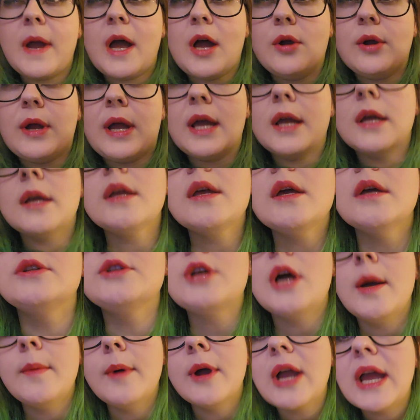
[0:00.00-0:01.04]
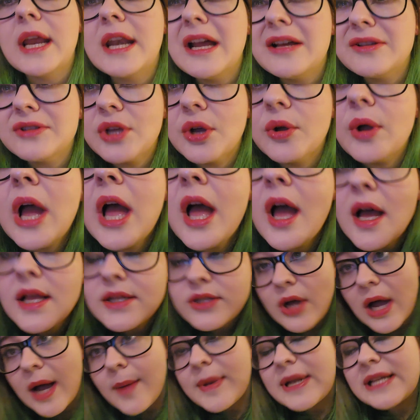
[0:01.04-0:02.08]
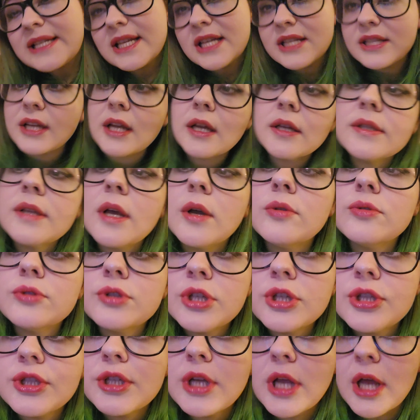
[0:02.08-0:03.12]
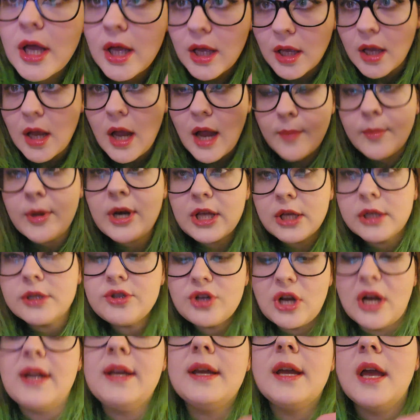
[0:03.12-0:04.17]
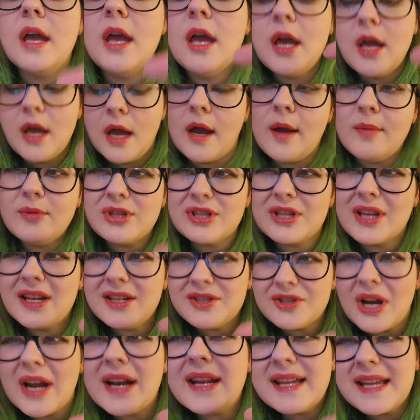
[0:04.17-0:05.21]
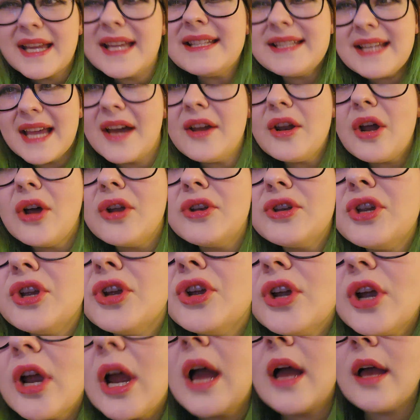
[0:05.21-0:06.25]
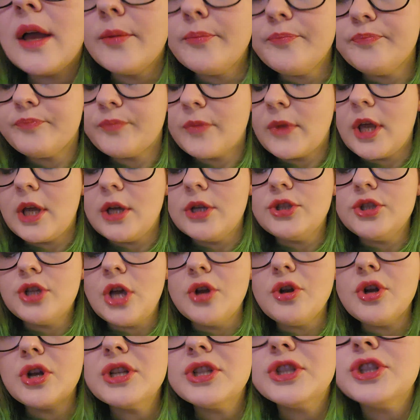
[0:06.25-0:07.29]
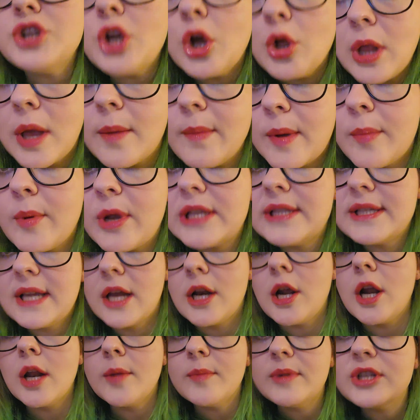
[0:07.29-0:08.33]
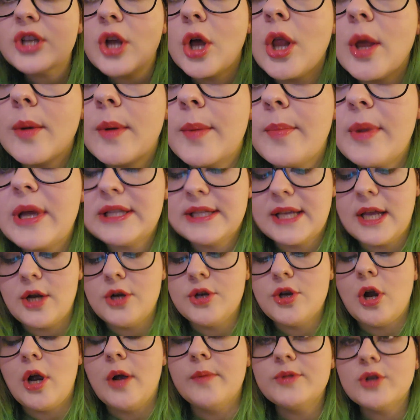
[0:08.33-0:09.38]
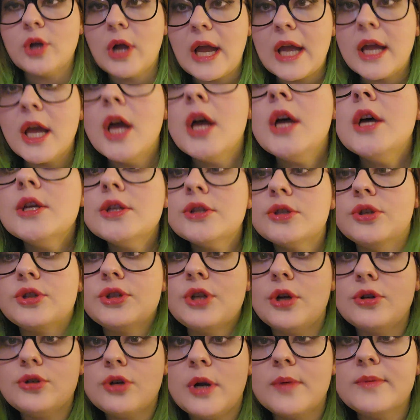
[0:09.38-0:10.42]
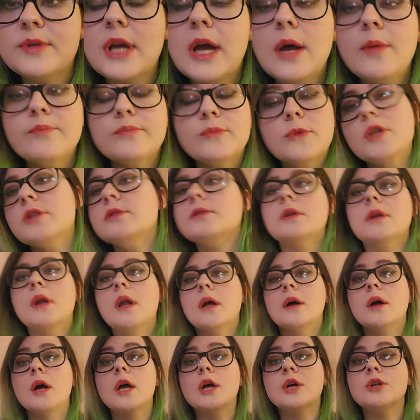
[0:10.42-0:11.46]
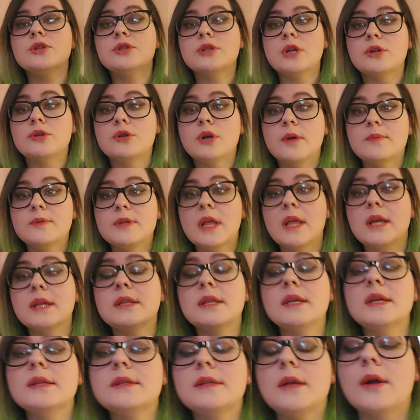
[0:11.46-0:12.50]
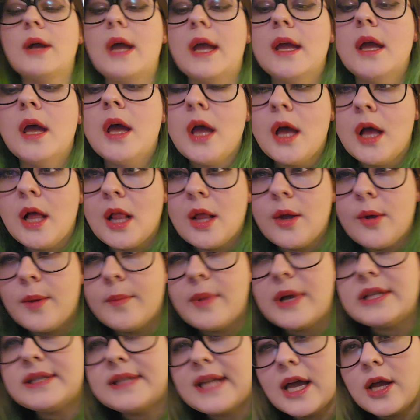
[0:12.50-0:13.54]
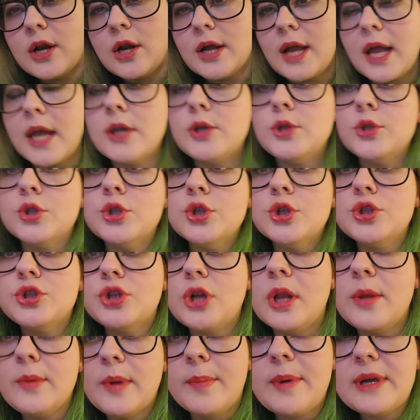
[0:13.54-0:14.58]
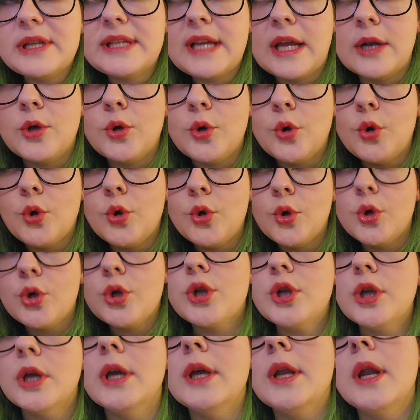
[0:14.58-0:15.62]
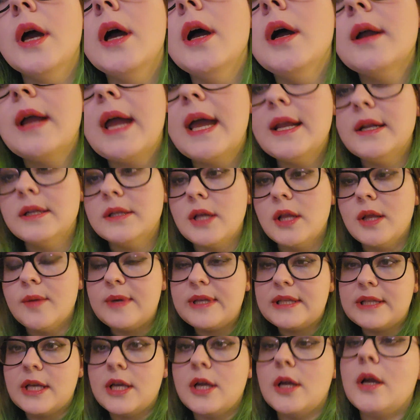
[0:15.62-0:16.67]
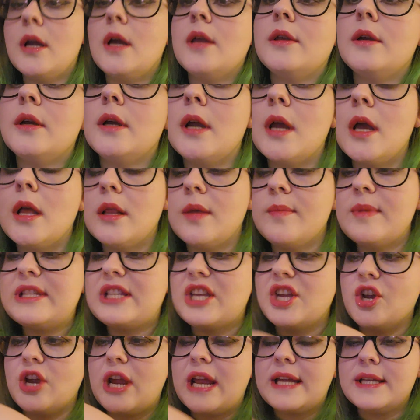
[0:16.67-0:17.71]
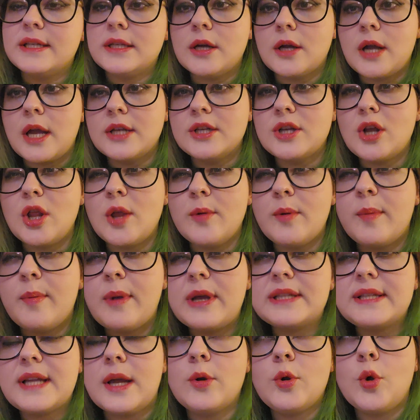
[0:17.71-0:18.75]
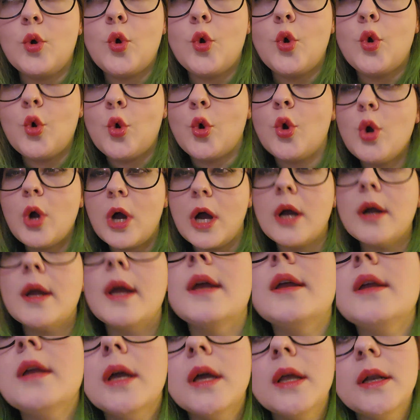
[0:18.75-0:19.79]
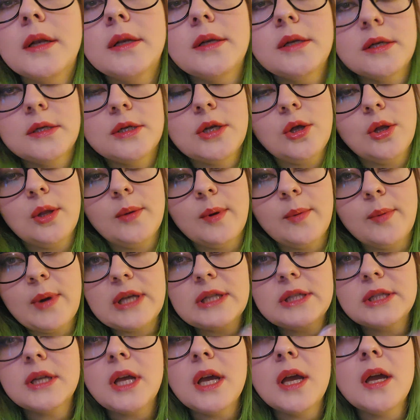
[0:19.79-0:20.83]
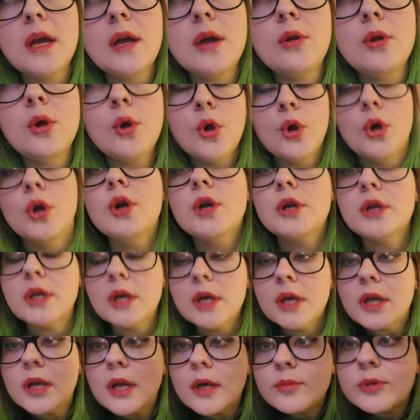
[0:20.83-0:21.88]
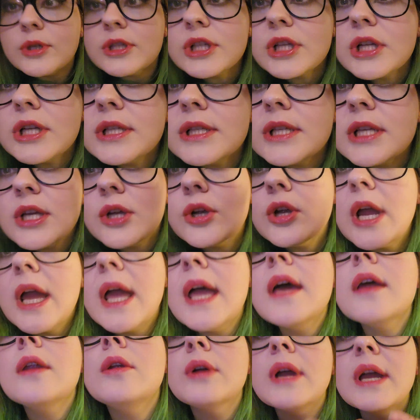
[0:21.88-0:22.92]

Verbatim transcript: Okay, good job. Okay, now, so, so I'm gonna test it, so just, uh, I'm gonna try to, I'm just gonna try to get down on your, um, shoulders. Don't let me press down on them, and don't let me press down on your arms, okay? So just hold your arms out. No, no, just hold your arms out like this, okay? Press down, okay. Don't let me press down. Good. Okay, so let me see your other. Let me see your hand. Okay, don't let me press down. Okay, good. Don't let me press down. Good. Now I'm just gonna see your head.